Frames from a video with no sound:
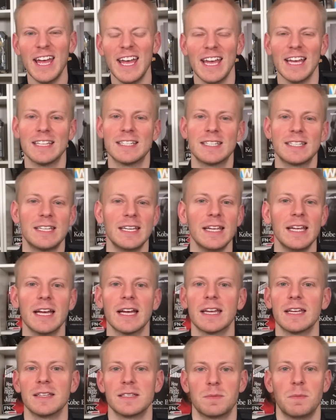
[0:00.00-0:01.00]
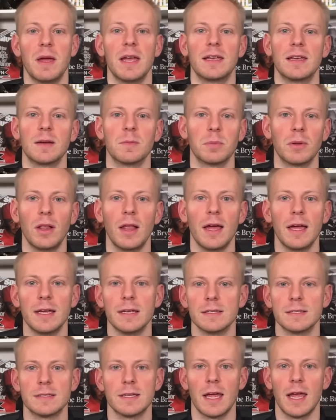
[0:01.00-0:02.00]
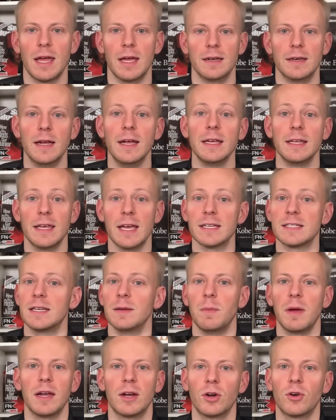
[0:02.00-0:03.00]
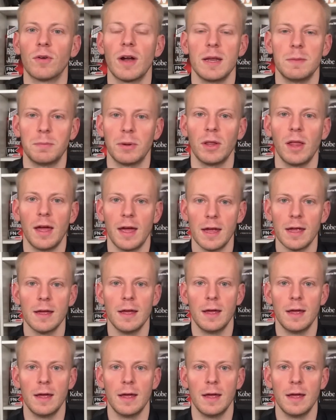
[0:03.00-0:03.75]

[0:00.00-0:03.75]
It's T. Higgins making plays. And yes, he made a great play.